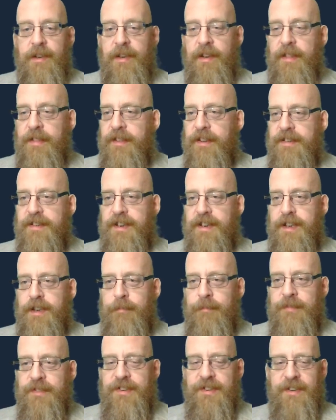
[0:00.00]
the
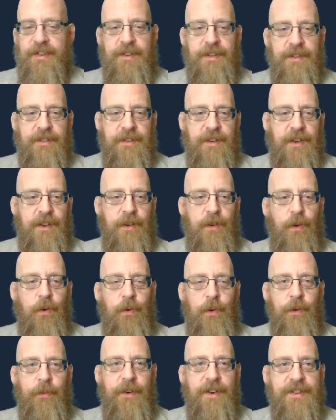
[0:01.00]
teams and
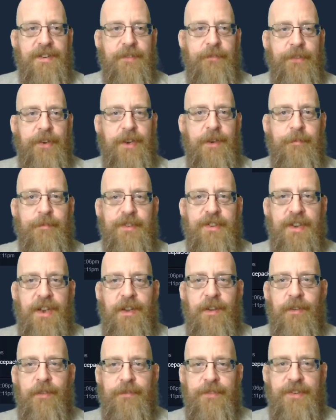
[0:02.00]
all the rest of it
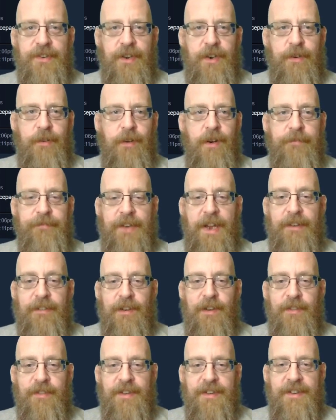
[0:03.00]
themselves. So I've
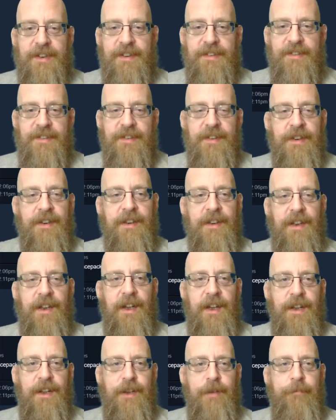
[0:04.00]
downloaded this
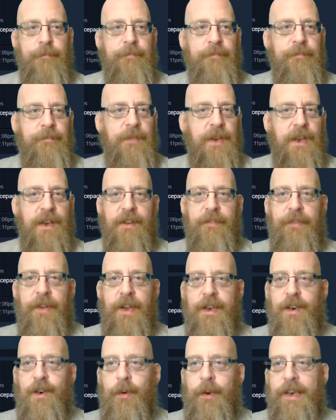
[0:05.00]
and I've
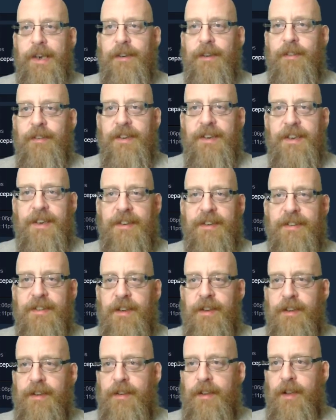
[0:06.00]
had a quick look at it.
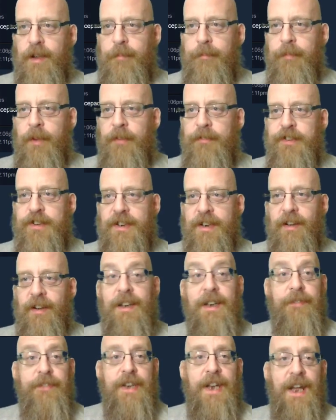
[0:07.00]
Obviously, I
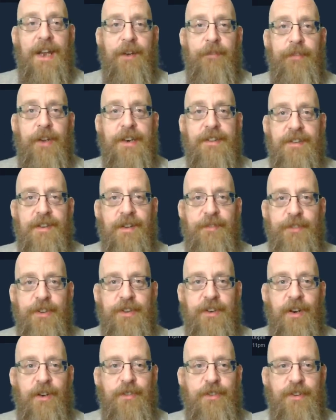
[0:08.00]
live in Halifax, Nova
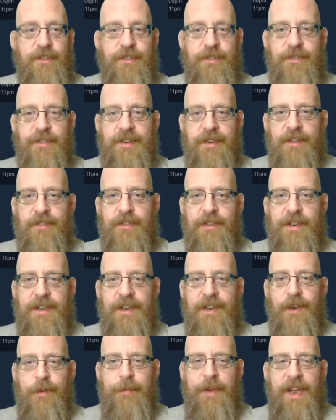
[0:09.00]
Scotia, so it's actually
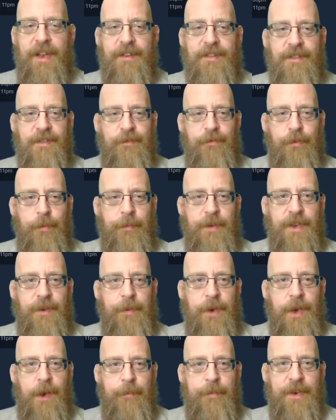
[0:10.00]
going to be excellent for me to
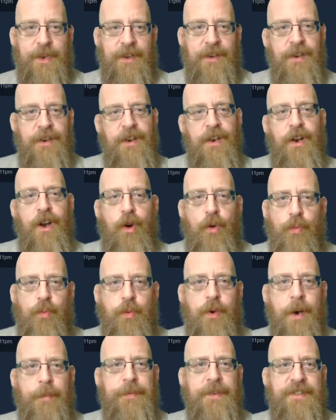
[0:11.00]
be able to
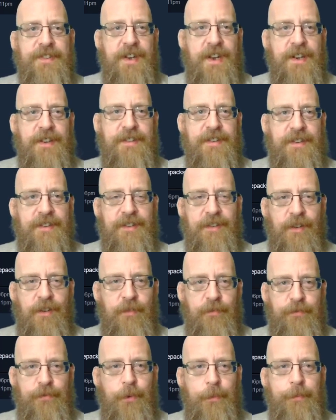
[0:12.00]
represent
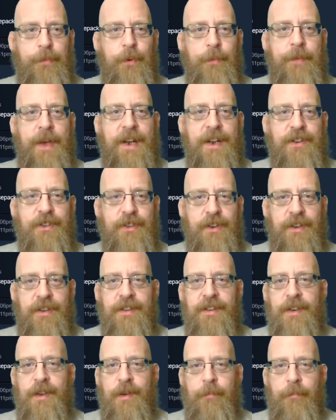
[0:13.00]
on Football Manager
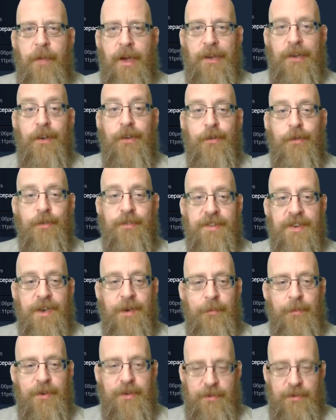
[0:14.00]
my local team, which of